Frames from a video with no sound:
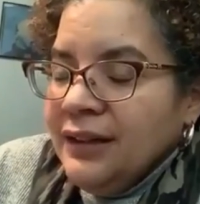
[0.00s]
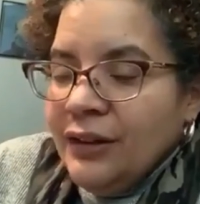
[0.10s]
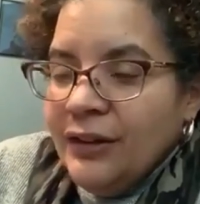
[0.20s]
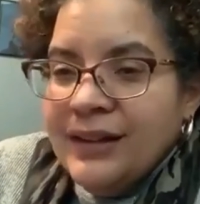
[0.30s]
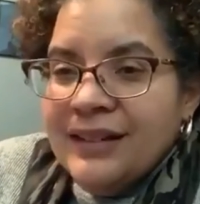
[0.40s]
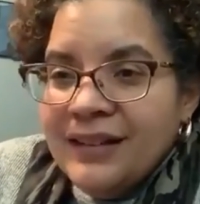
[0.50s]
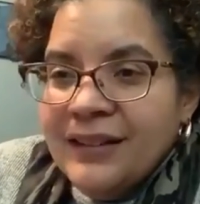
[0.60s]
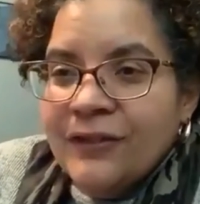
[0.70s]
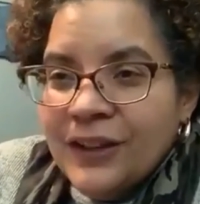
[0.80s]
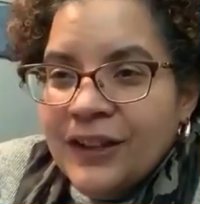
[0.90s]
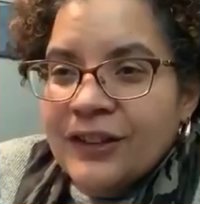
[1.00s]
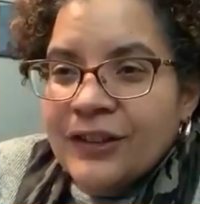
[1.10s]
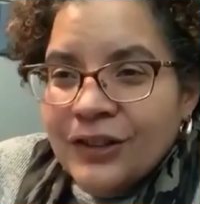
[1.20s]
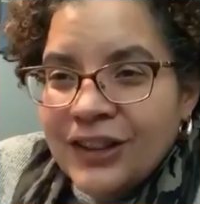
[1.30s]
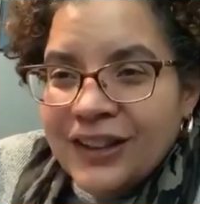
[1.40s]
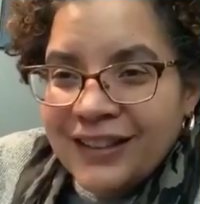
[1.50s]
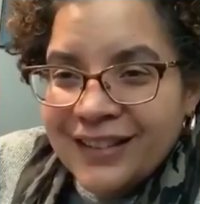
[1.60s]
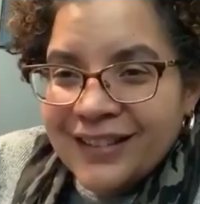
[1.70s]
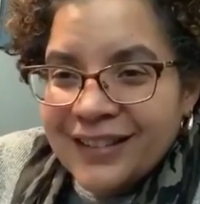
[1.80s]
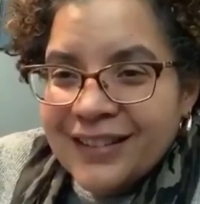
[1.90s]
doesn't feel good
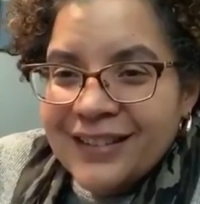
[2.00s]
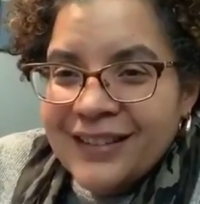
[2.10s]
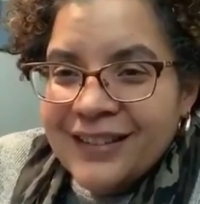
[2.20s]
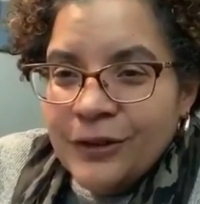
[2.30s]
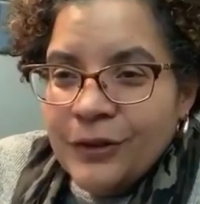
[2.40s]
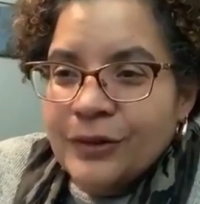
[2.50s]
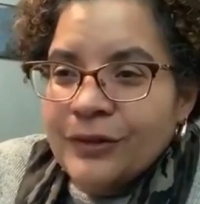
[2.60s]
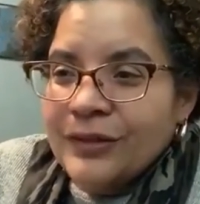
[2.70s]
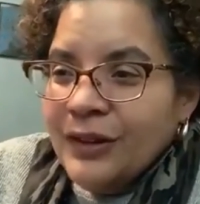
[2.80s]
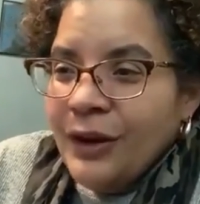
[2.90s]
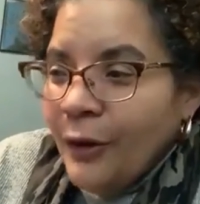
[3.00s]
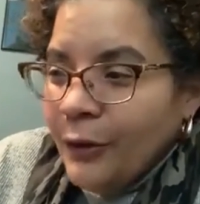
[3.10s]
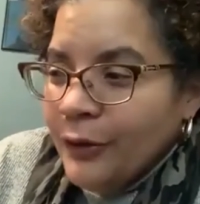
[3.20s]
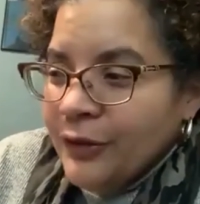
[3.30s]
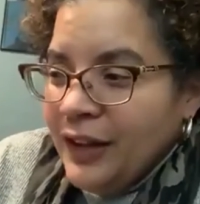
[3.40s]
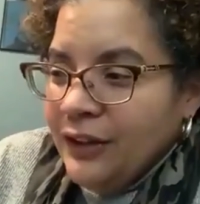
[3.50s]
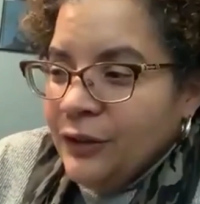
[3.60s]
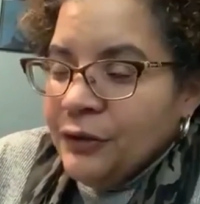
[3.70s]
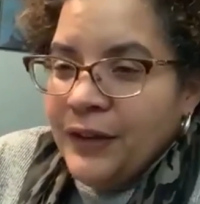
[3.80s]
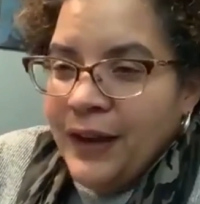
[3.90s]
to know that
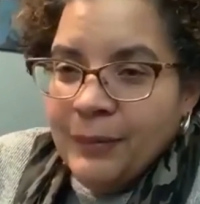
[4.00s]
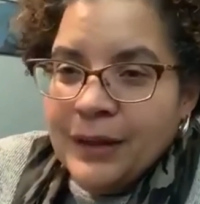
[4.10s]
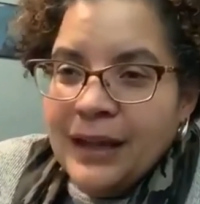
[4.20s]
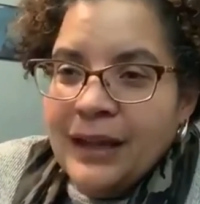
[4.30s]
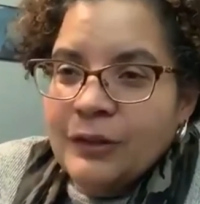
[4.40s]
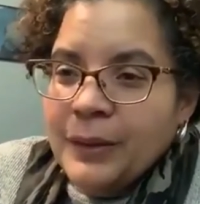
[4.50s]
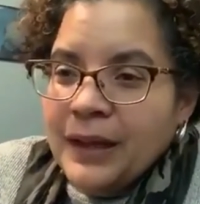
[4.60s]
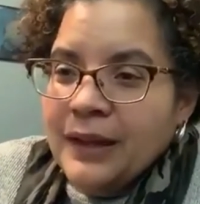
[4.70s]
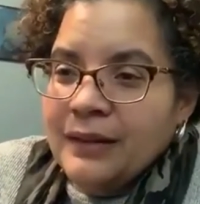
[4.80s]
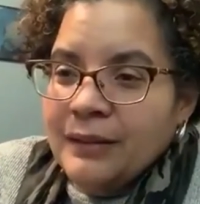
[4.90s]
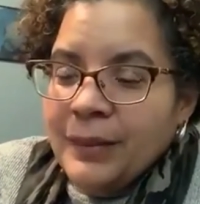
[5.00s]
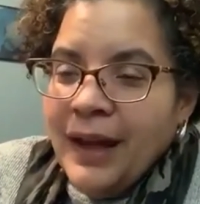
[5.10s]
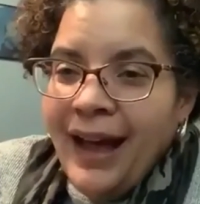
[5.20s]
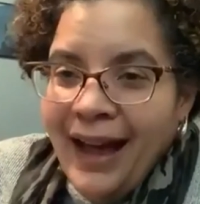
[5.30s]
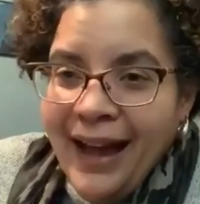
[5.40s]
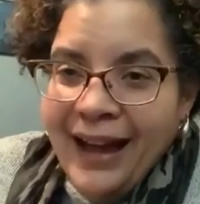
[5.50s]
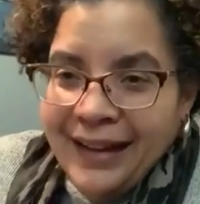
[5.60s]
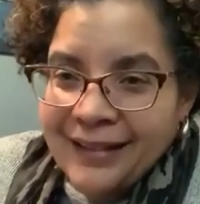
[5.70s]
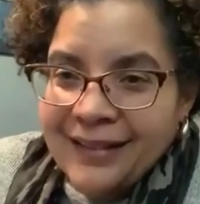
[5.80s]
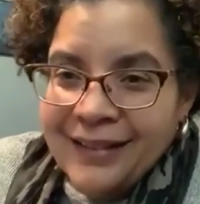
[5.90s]
your family has been
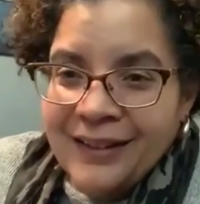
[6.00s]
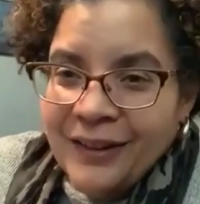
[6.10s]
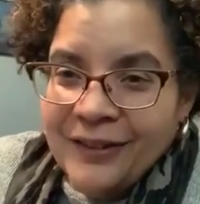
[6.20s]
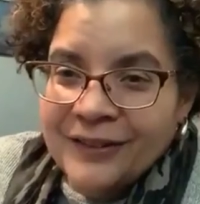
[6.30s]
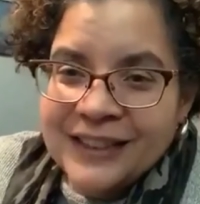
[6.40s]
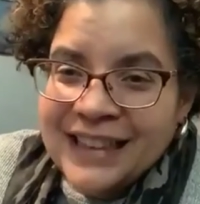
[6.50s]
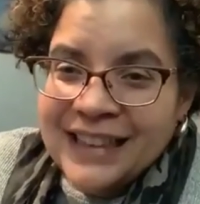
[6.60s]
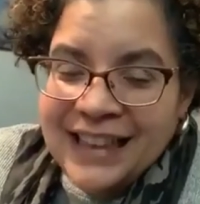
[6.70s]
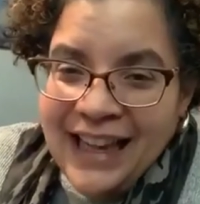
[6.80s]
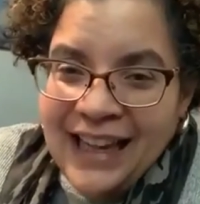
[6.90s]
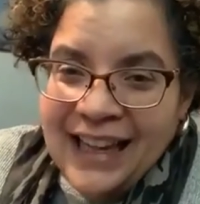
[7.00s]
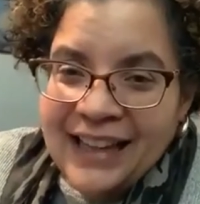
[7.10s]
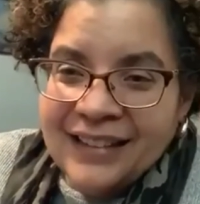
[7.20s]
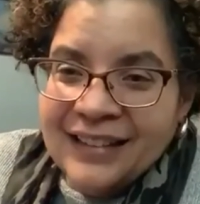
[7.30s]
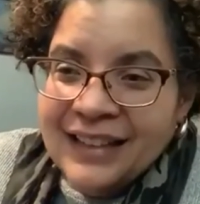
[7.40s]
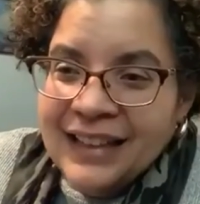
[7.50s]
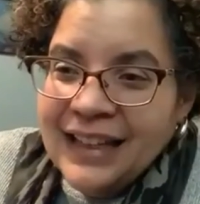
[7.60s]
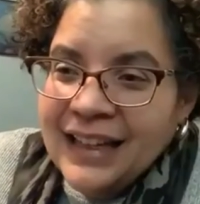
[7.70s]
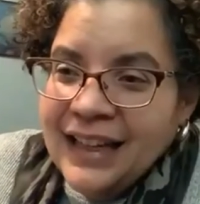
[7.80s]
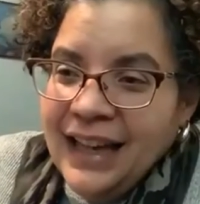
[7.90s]
behind, and
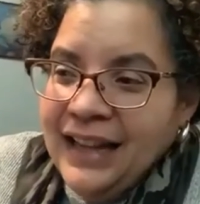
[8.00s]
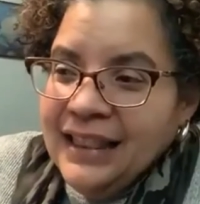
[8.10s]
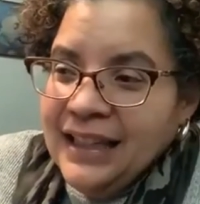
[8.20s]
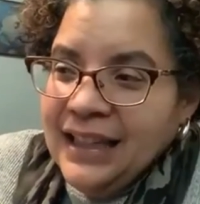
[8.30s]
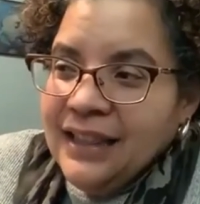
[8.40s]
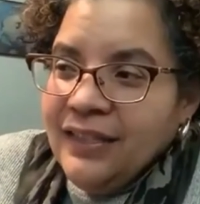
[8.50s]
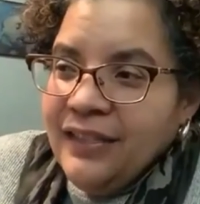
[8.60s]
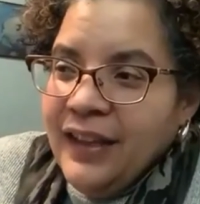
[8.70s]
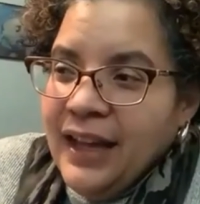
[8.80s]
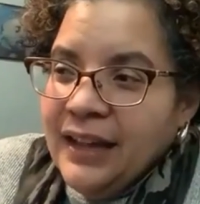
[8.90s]
I think that,